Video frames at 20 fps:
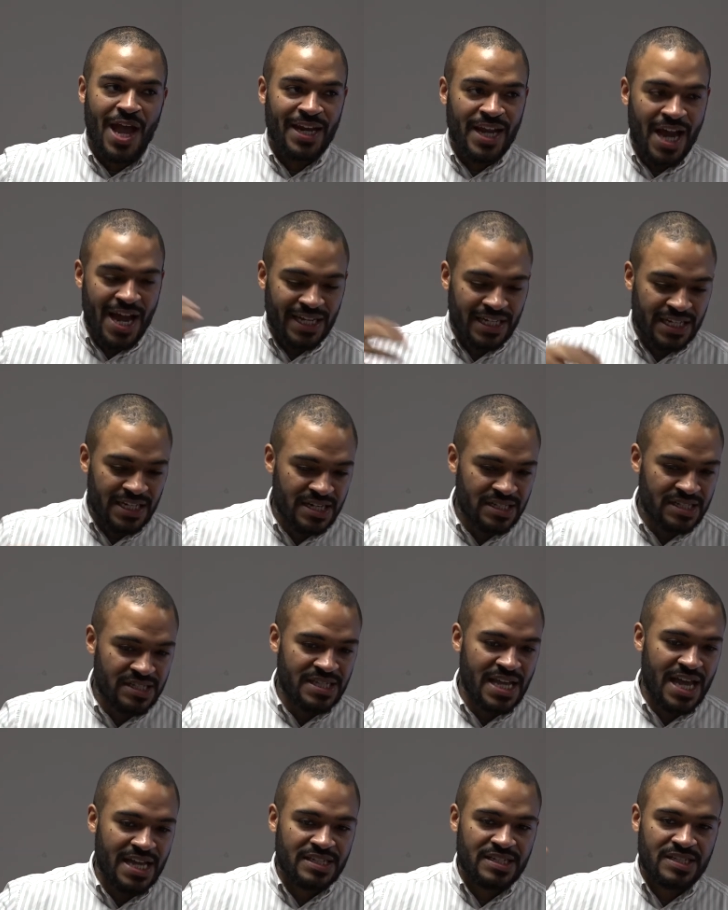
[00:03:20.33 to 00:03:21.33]
And I can
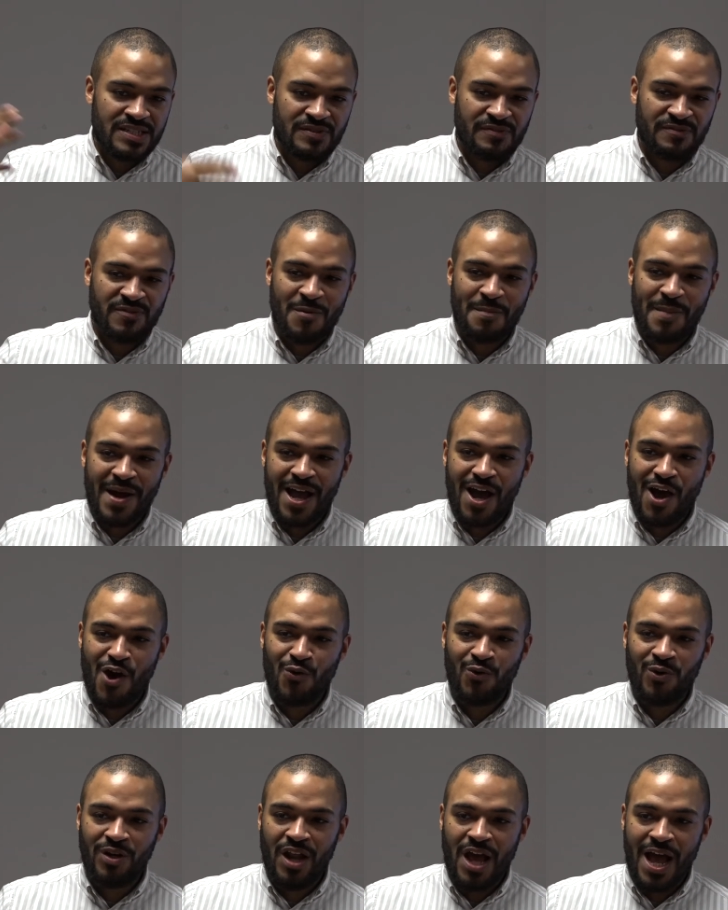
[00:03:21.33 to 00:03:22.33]
attest for my
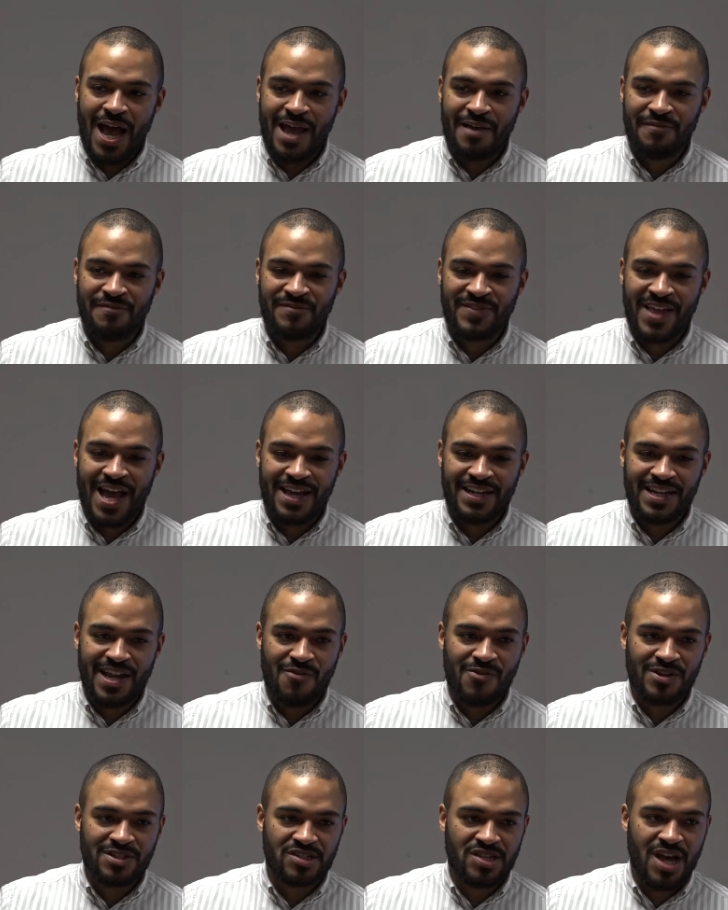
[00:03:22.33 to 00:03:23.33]
own life that
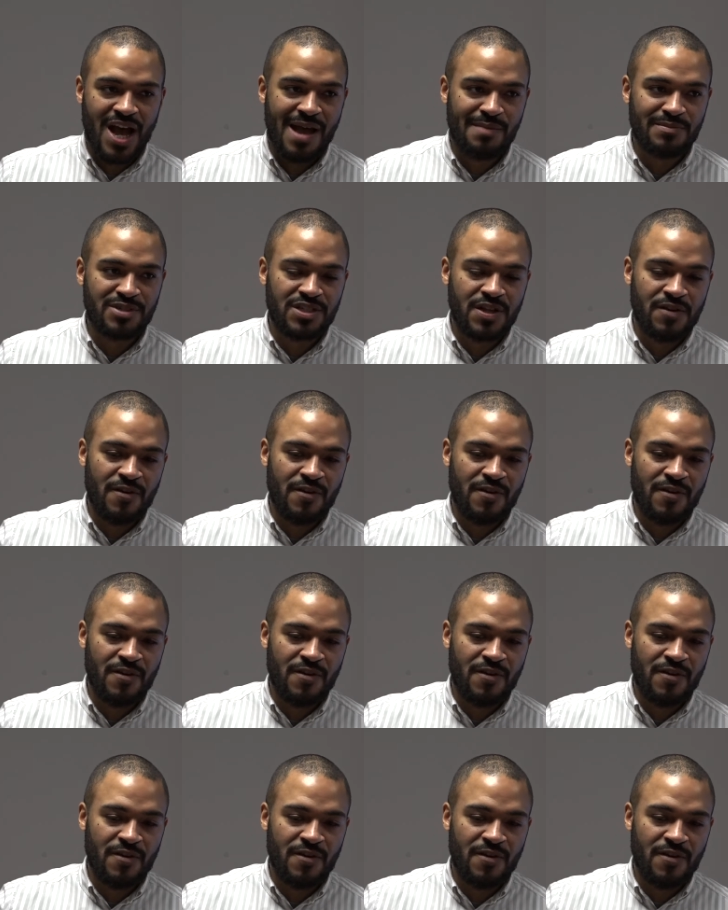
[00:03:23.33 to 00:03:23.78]
there are times,